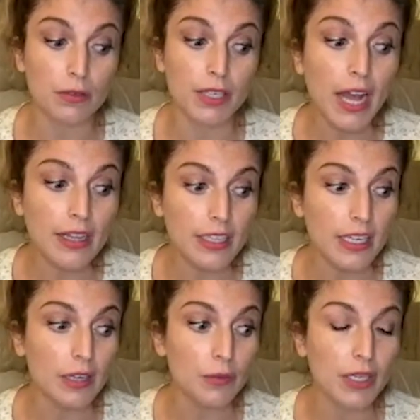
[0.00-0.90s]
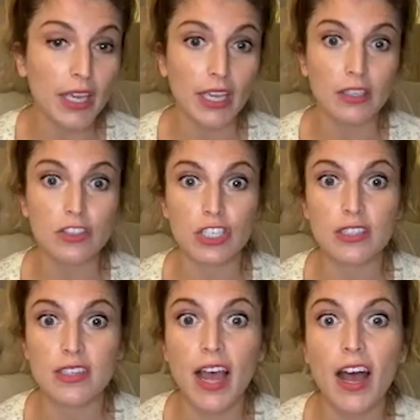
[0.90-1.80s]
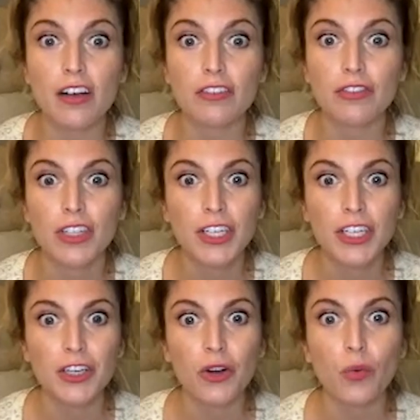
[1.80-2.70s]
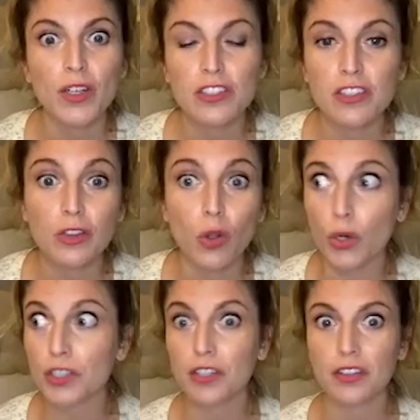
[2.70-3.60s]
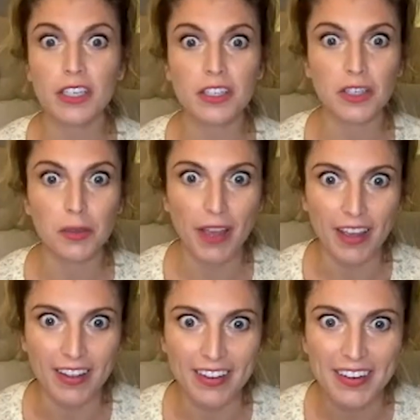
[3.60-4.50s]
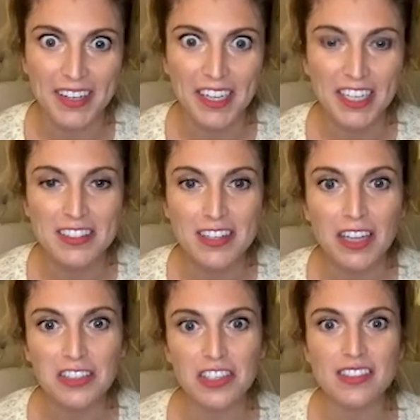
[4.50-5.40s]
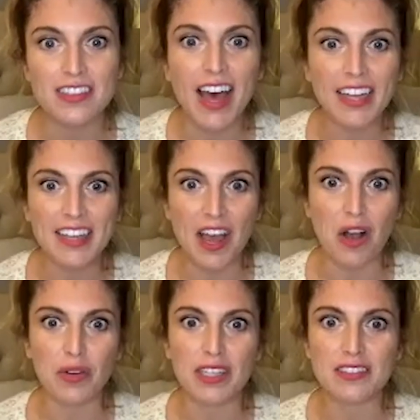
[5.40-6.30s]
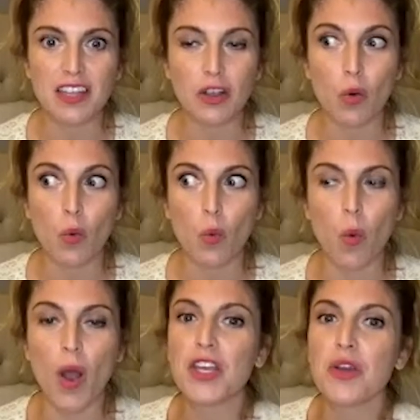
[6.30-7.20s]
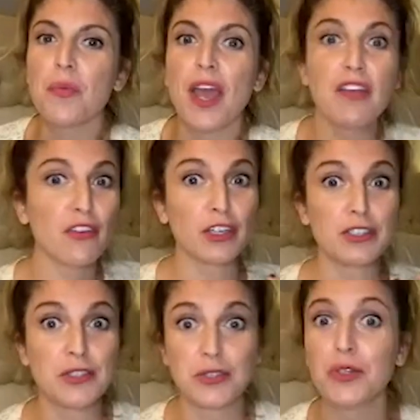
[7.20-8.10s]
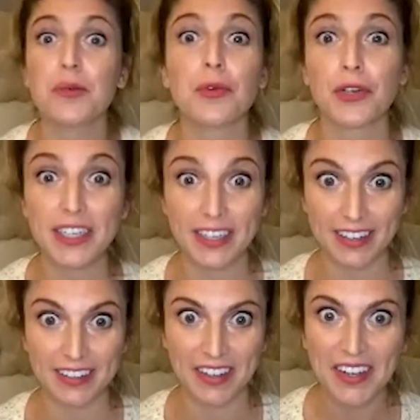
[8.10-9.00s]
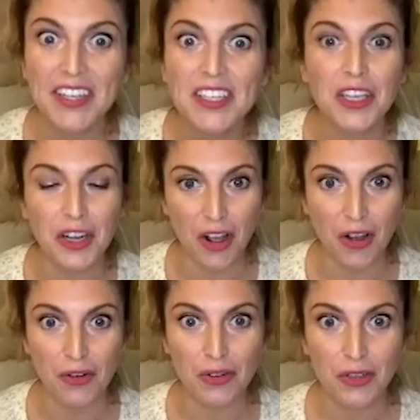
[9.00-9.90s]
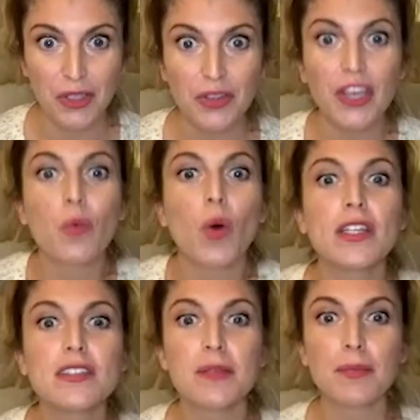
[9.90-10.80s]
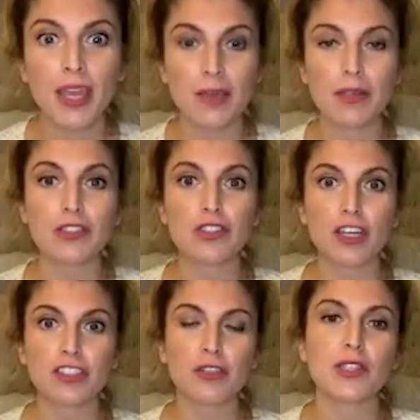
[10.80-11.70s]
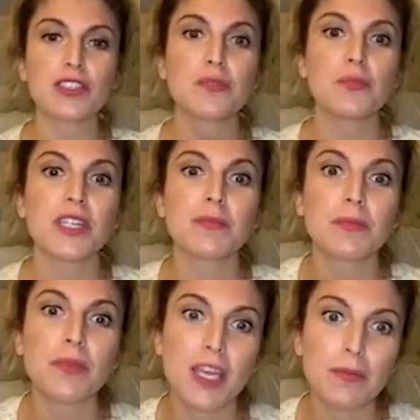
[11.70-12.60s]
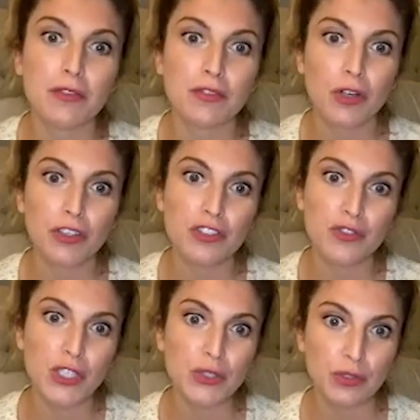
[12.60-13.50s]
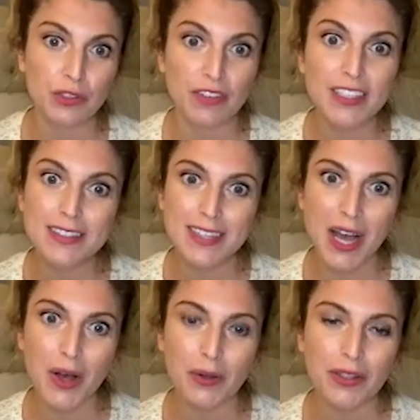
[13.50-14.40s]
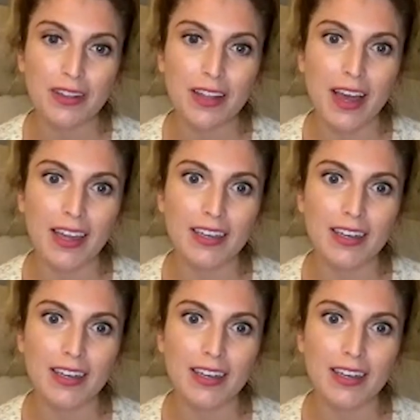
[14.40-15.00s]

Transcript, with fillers: reality, we can't just have, you know, what does a Lort theater pay? It's not just that now. It's like, what do you pay for a Zoom reading? You yeah. know, like you what can. is the payment structure? What's the minimum payment for all these virtual events now that